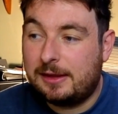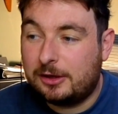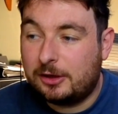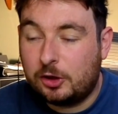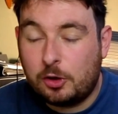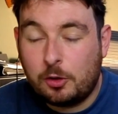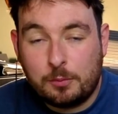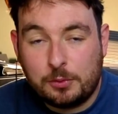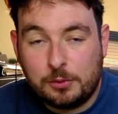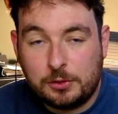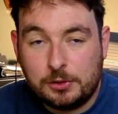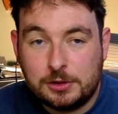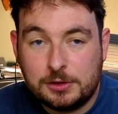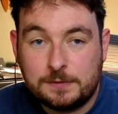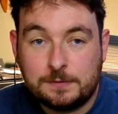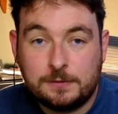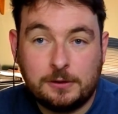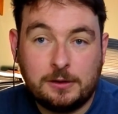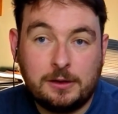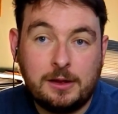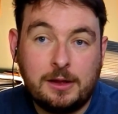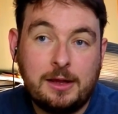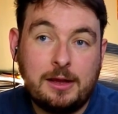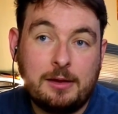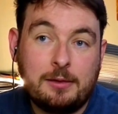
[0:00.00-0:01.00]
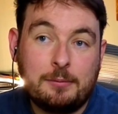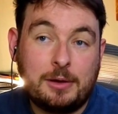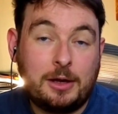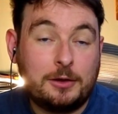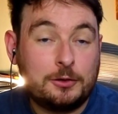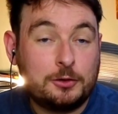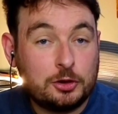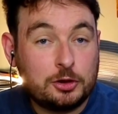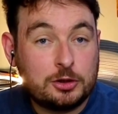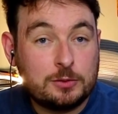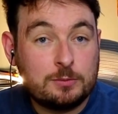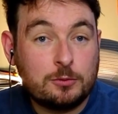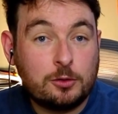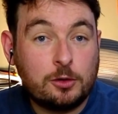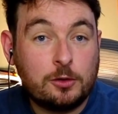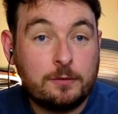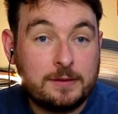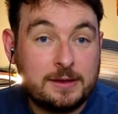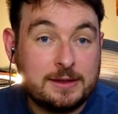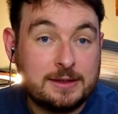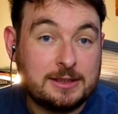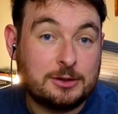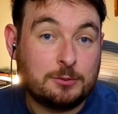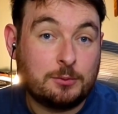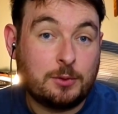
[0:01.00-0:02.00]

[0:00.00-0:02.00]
could be useful I'll do some more of these as